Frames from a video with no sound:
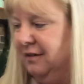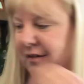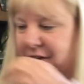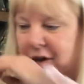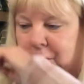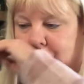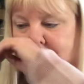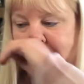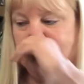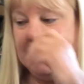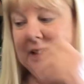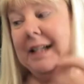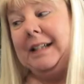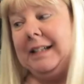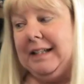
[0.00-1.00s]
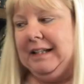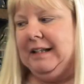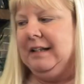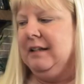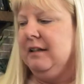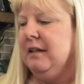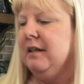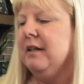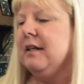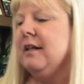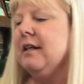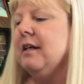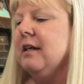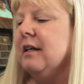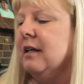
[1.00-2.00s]
than what I sent in.
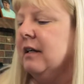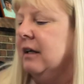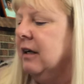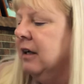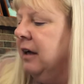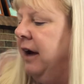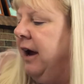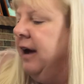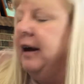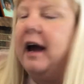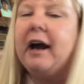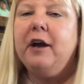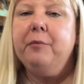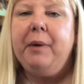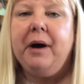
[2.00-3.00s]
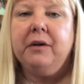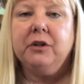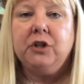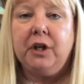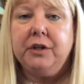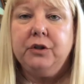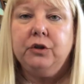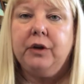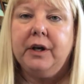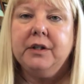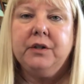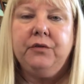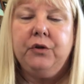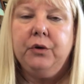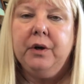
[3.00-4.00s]
And I apologize, you guys,
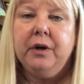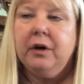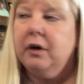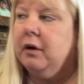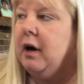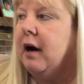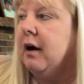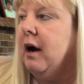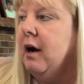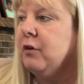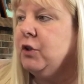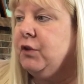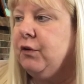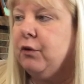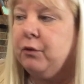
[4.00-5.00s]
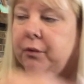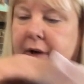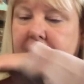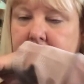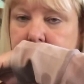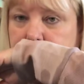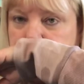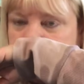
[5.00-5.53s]
if you hear our house phone ringing in the